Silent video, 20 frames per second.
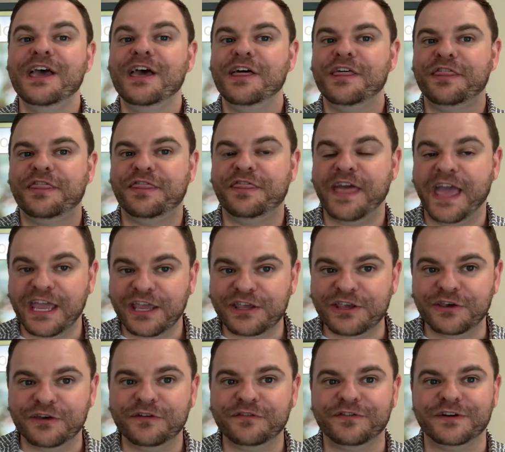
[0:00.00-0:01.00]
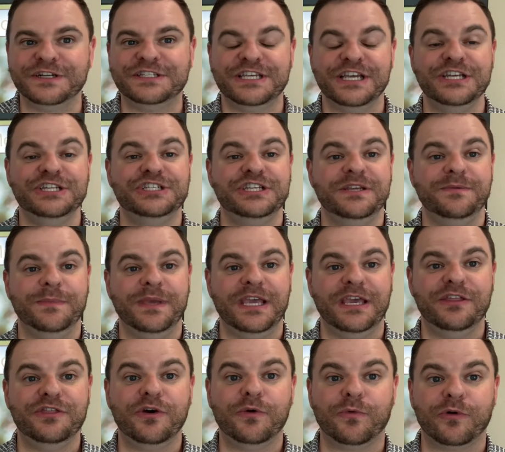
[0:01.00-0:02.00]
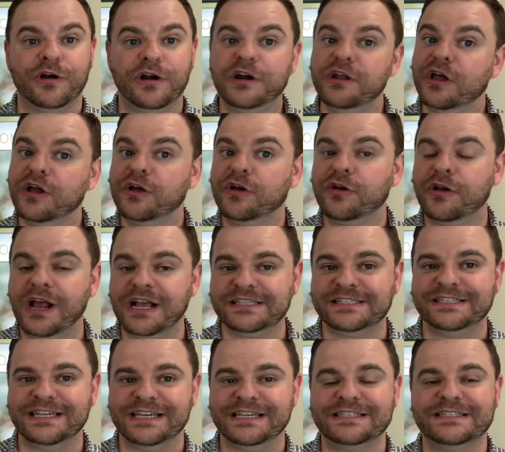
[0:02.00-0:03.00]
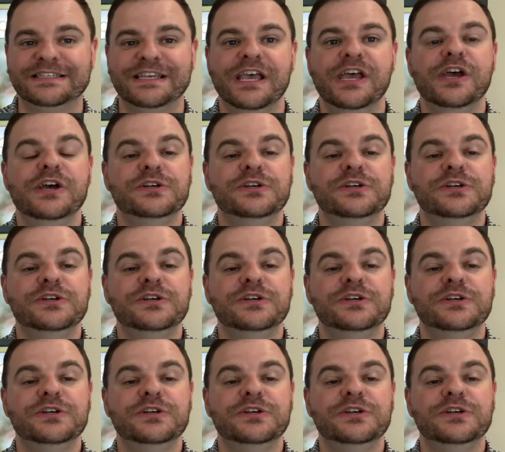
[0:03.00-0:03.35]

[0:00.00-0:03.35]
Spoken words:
Thank you for teaching me the word gracias.